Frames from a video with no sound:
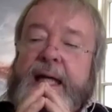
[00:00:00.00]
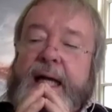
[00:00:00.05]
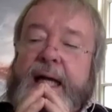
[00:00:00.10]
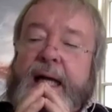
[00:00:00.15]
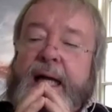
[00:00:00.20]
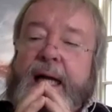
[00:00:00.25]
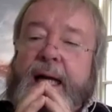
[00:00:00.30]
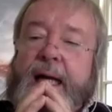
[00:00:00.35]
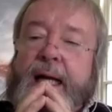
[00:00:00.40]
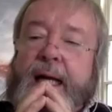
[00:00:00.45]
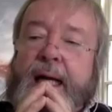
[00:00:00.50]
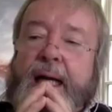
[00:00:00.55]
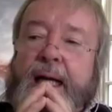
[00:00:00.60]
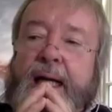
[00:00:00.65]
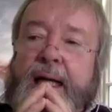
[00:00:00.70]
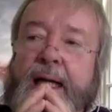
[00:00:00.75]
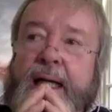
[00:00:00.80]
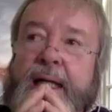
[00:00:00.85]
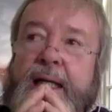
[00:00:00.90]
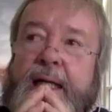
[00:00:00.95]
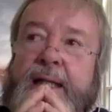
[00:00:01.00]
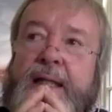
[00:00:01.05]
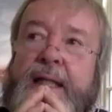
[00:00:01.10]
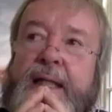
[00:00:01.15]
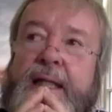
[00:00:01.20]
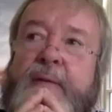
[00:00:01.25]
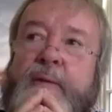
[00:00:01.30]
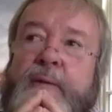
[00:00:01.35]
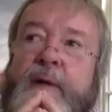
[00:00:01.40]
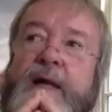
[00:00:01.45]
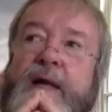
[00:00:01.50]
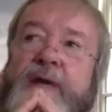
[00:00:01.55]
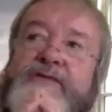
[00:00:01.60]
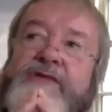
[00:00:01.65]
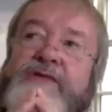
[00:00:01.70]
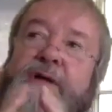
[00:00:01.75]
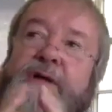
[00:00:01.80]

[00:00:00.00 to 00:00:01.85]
uh, that as a